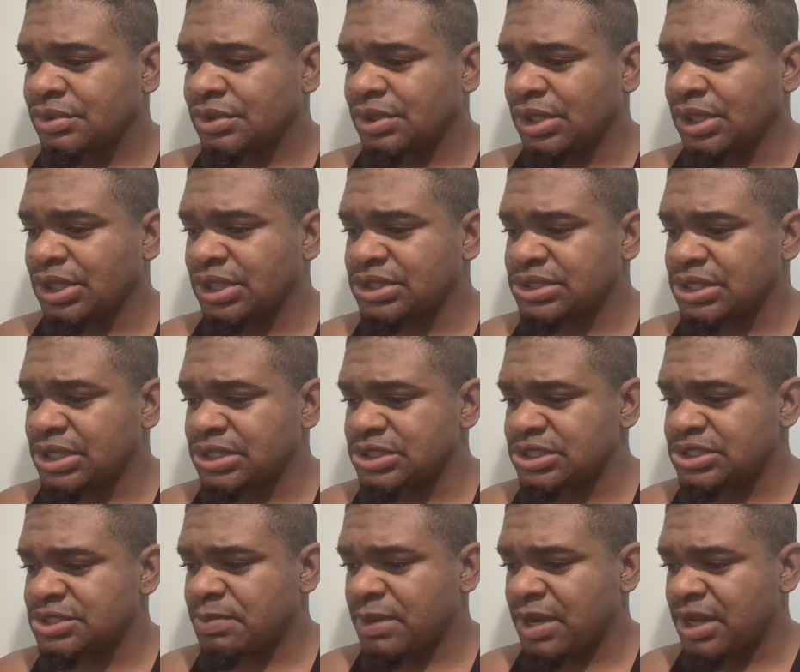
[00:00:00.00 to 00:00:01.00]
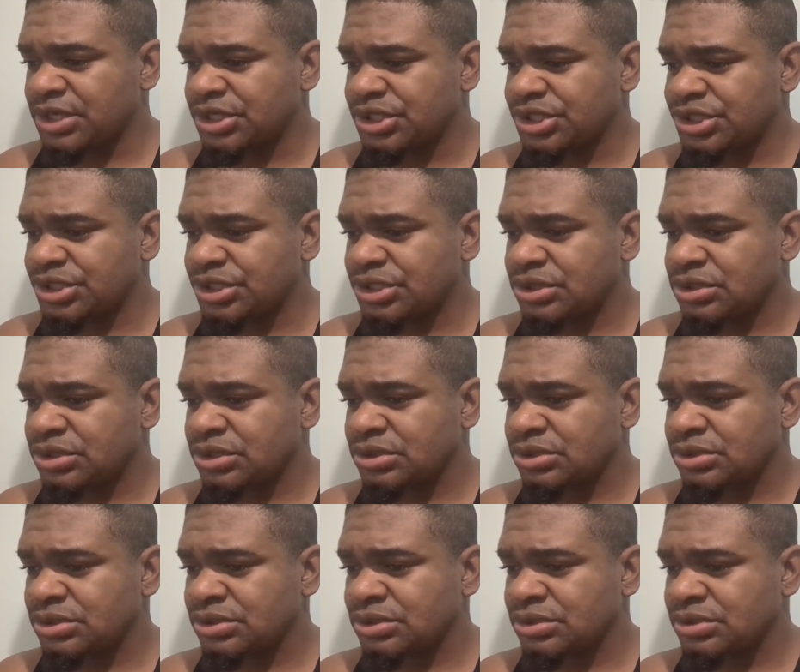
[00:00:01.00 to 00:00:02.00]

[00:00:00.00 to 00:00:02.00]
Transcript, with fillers: now is a great big bull.